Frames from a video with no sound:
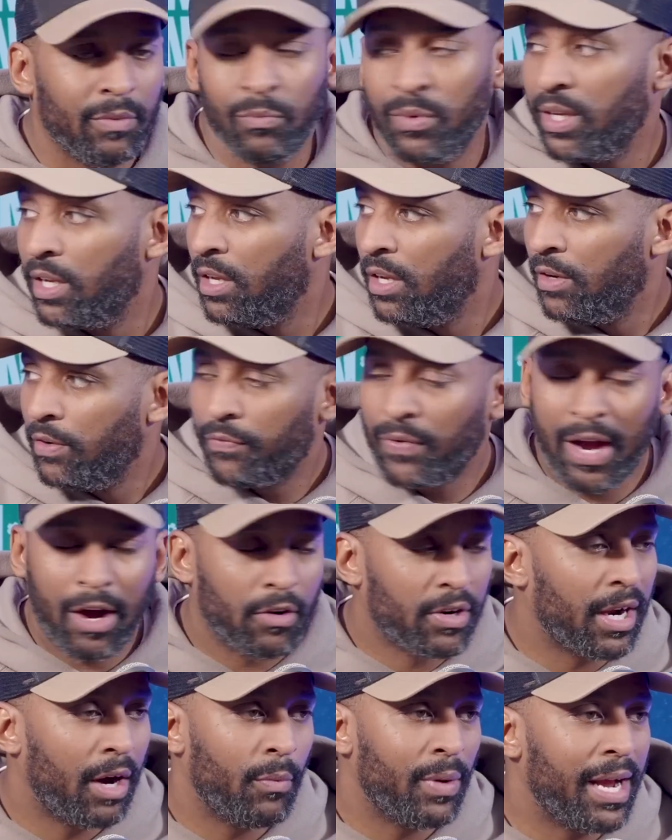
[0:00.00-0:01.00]
Falcao.
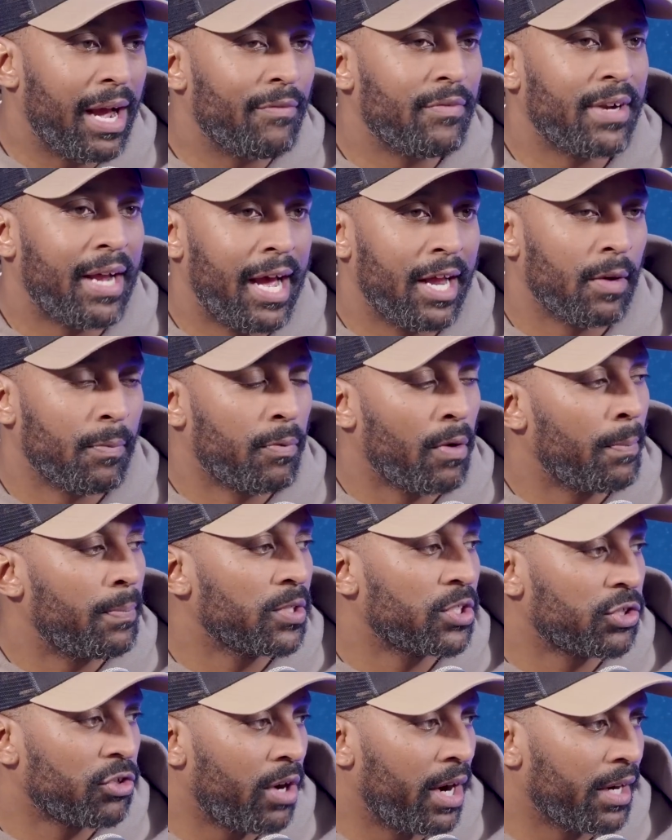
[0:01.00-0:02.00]
Falcao. We haven't had a proper
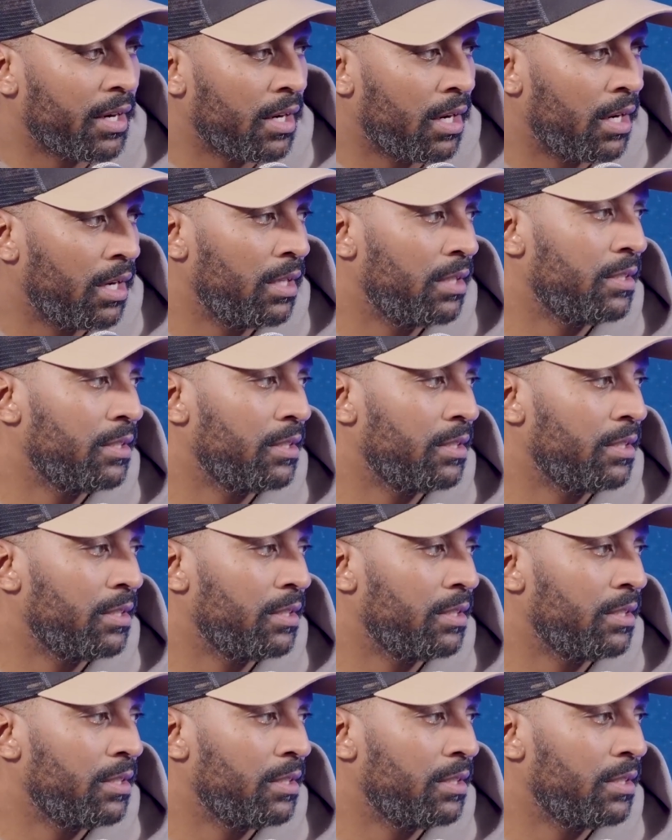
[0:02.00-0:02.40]
striker